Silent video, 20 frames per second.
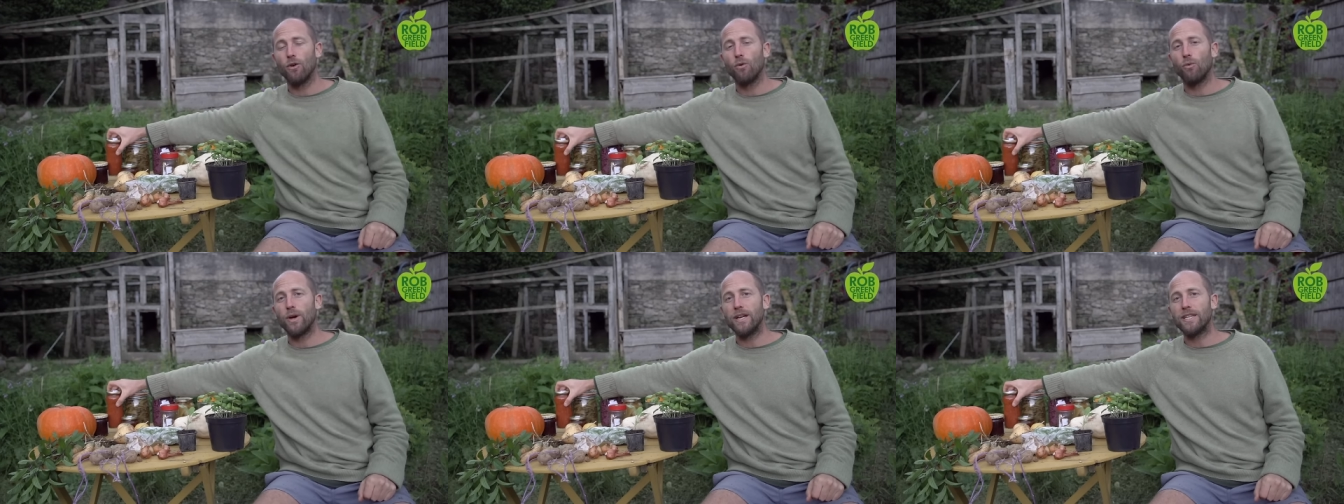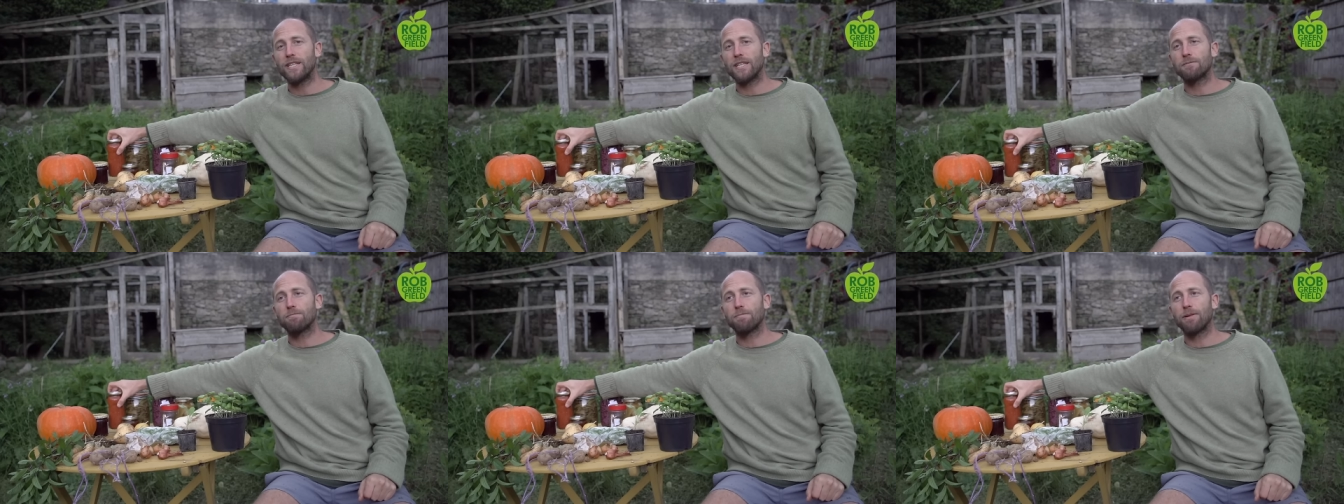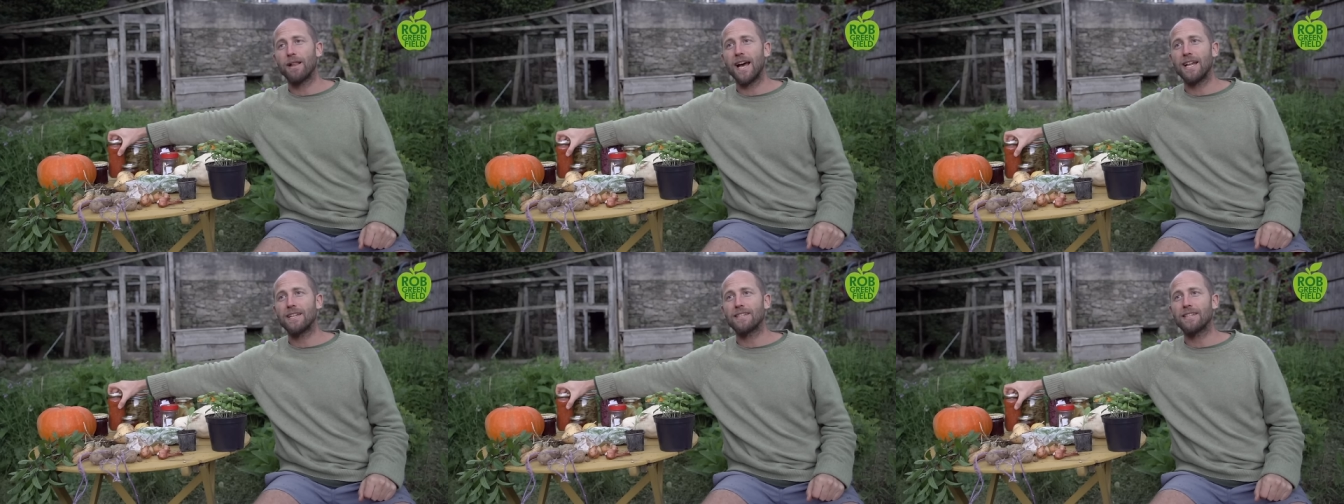we just
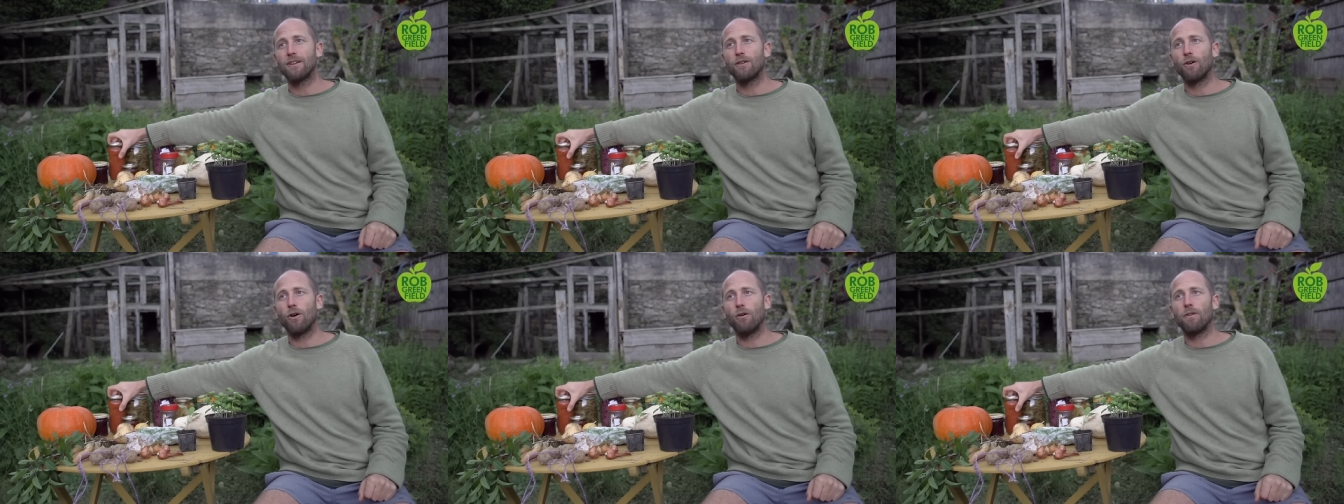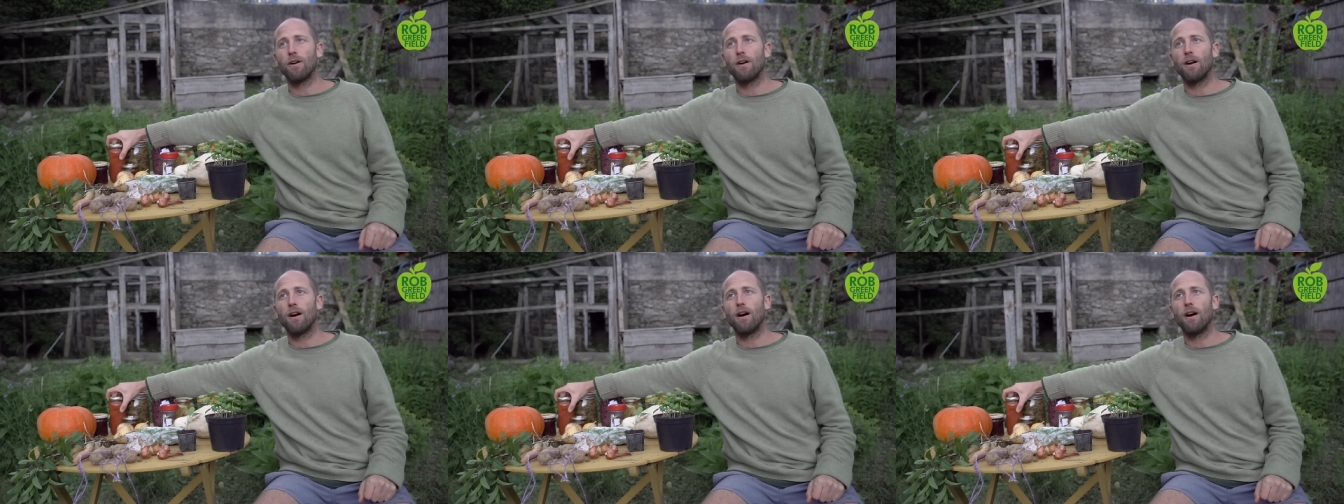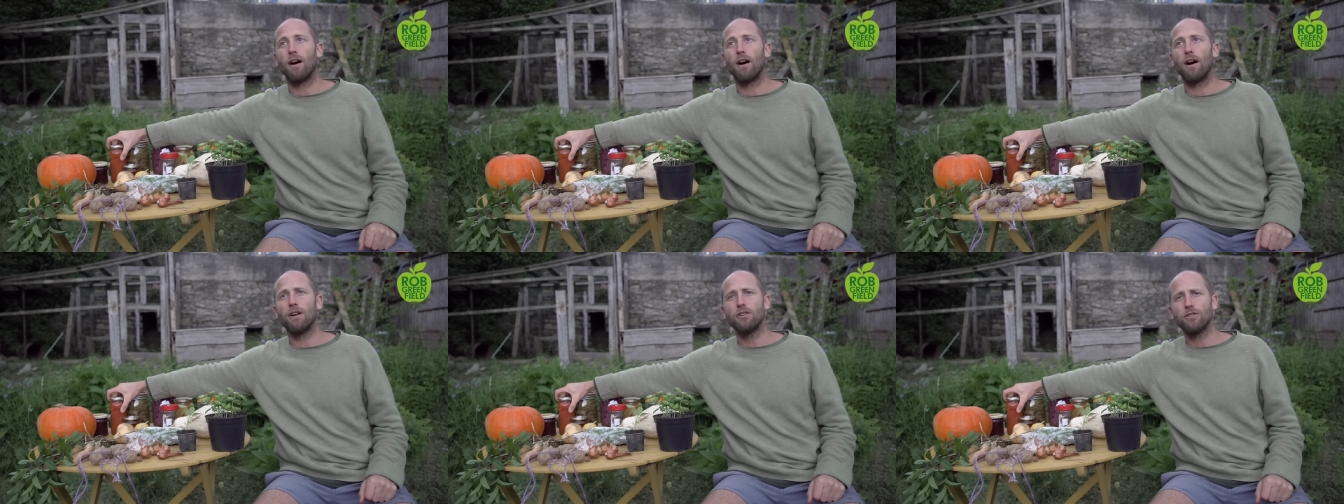planted over a
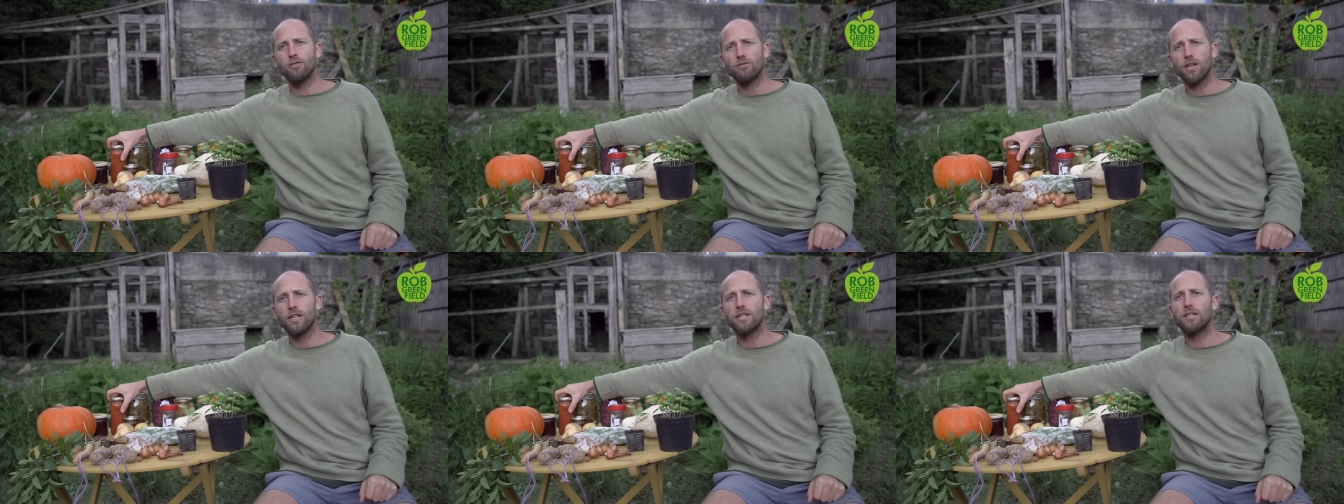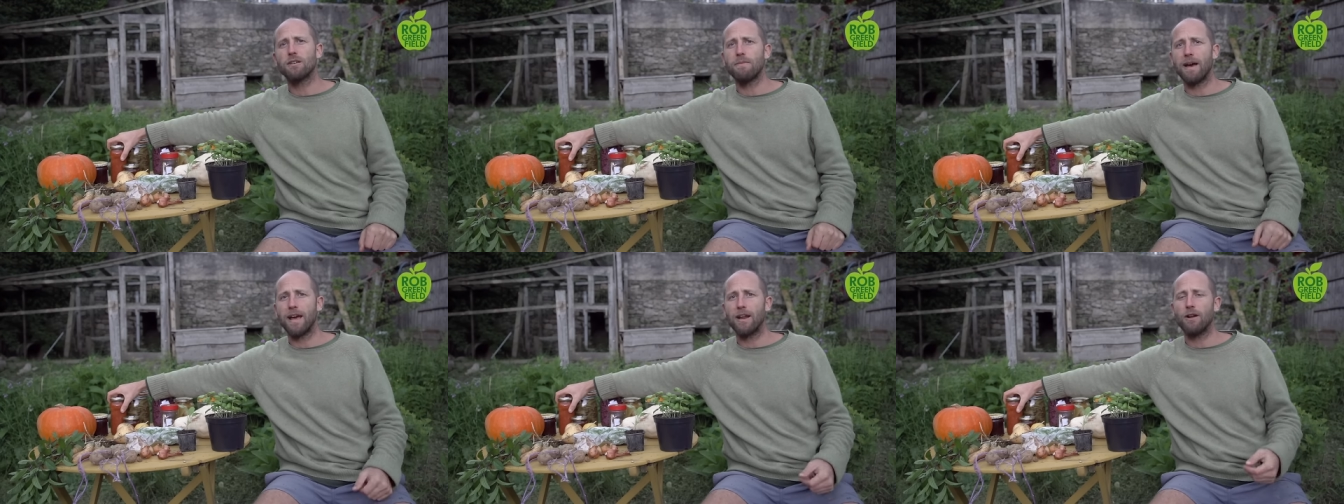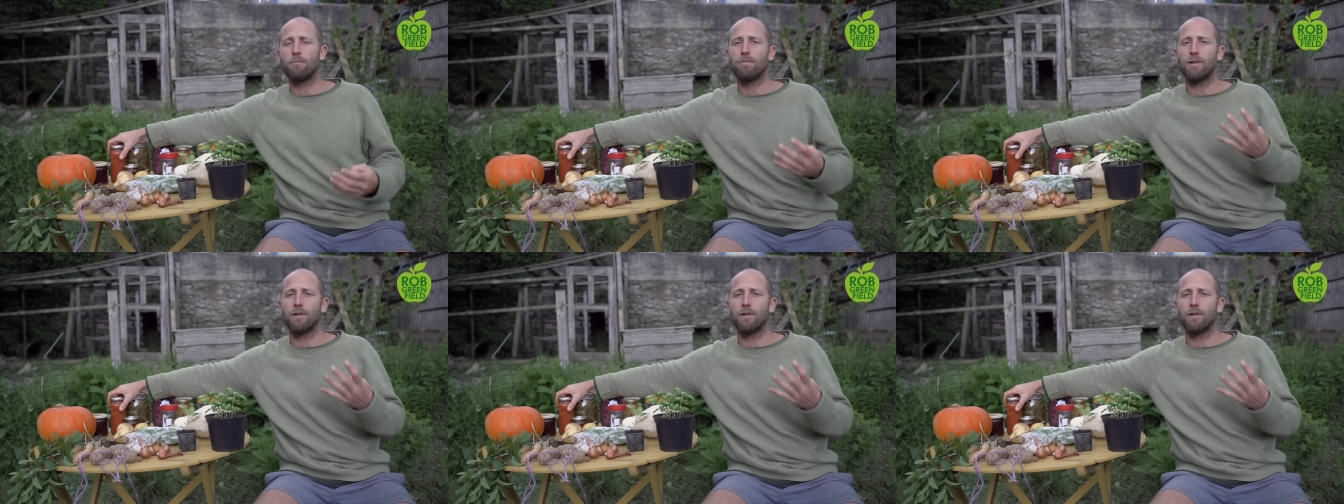hundred tomato